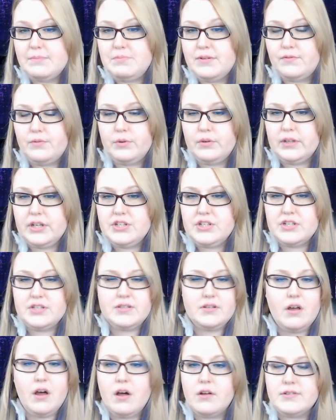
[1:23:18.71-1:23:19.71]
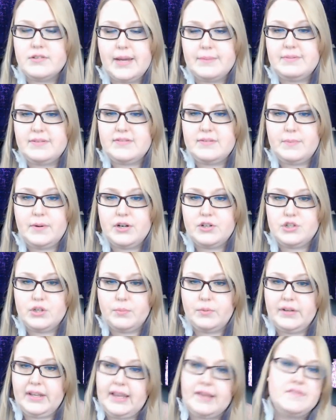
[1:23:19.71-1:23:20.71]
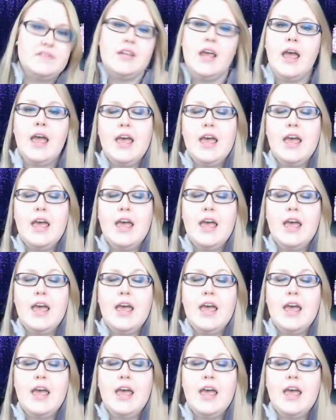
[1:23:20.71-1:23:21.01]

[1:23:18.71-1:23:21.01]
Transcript: of religions, all types of spiritual beliefs.